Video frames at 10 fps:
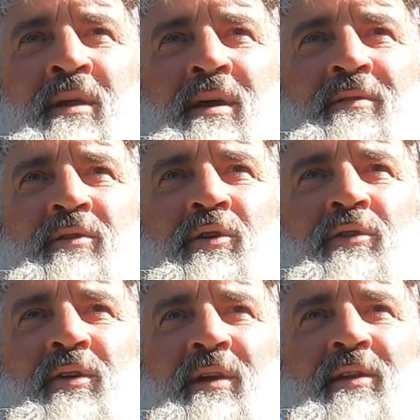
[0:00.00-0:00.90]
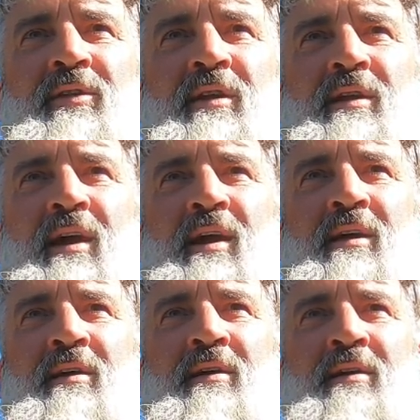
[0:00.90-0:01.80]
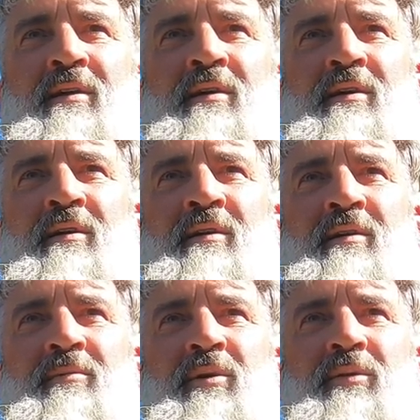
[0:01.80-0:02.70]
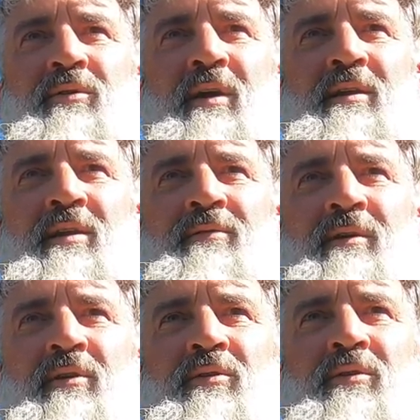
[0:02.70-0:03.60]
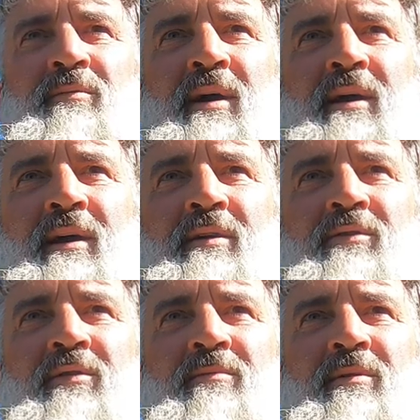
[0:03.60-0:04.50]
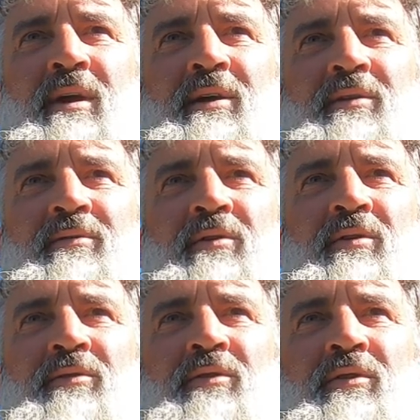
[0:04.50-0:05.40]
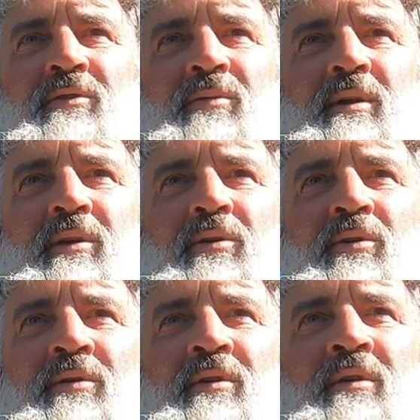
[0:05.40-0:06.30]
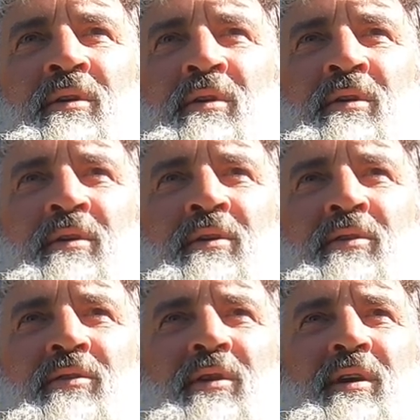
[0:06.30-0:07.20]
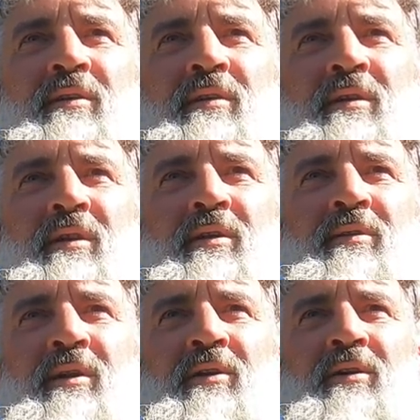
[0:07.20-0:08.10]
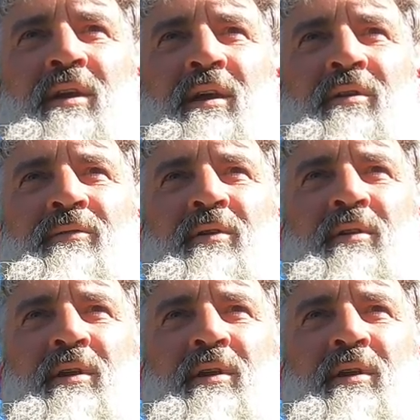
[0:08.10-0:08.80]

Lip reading: I haven't hooked anything yet, but I was getting nothing on the maggot, so I'm glad I've gone to the sweet corn, because you know, they are getting a few